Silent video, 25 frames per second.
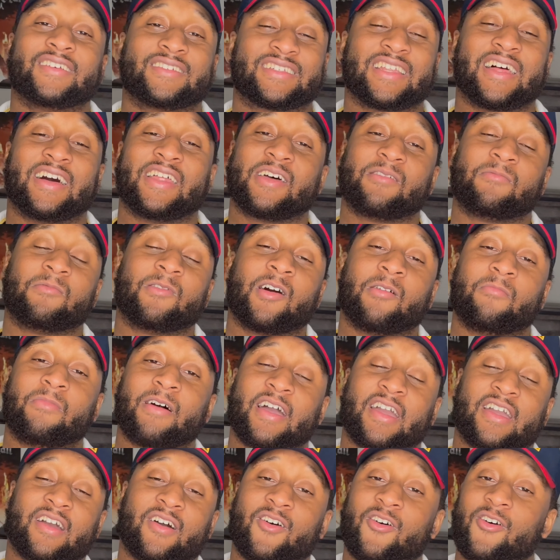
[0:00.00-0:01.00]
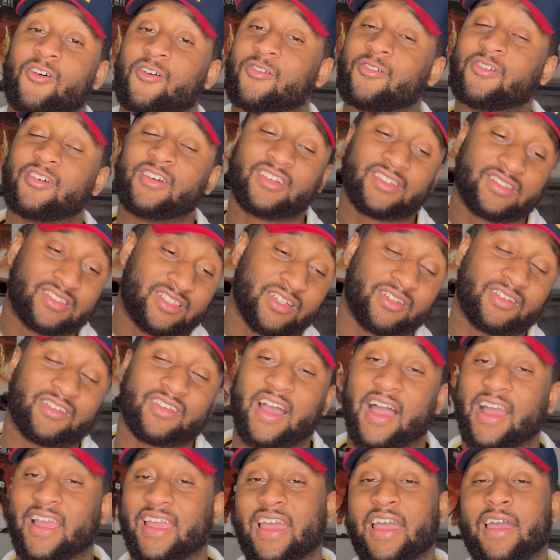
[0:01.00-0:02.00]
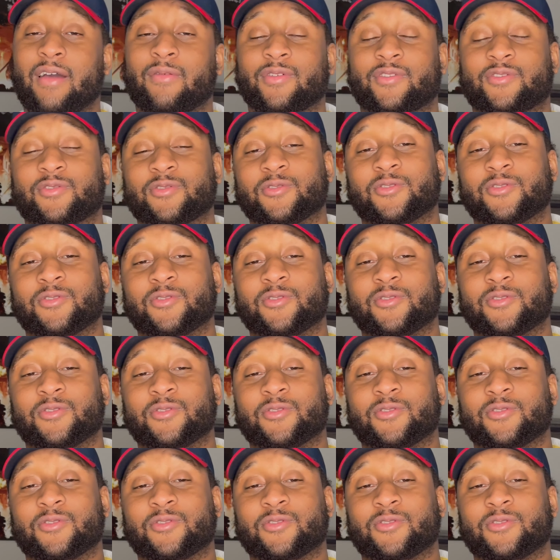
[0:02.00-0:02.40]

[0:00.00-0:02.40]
slapped that mother back on. She, I gave it to